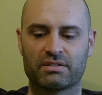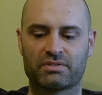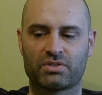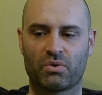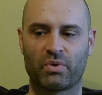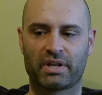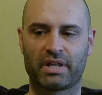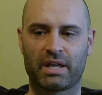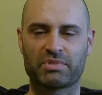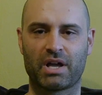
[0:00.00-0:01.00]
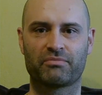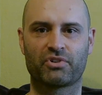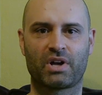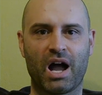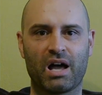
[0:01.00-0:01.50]
So when it came time
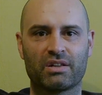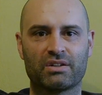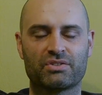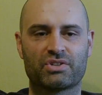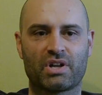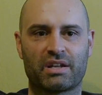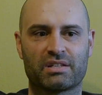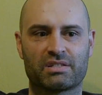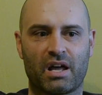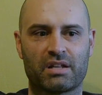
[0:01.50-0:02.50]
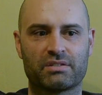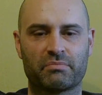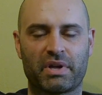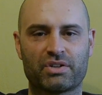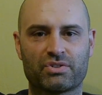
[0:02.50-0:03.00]
for college, I decided to
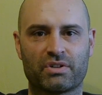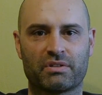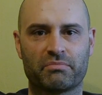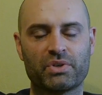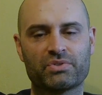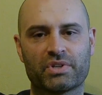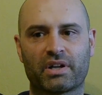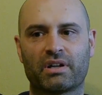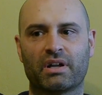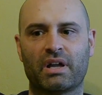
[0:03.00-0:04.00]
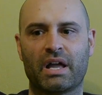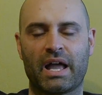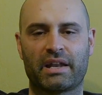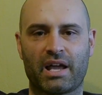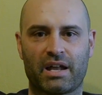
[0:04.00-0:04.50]
major in music,
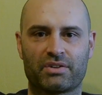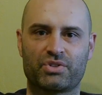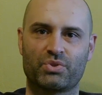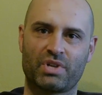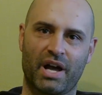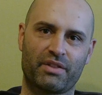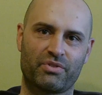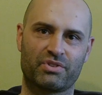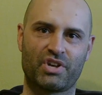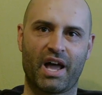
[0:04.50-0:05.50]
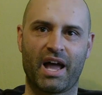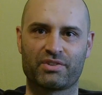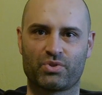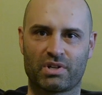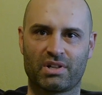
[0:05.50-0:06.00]
and you had to choose either the
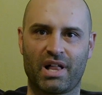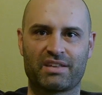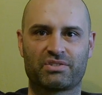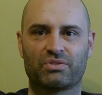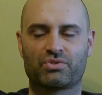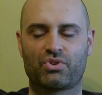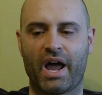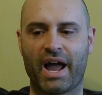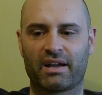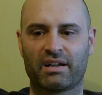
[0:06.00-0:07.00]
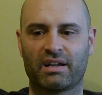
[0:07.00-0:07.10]
jazz or the classical track.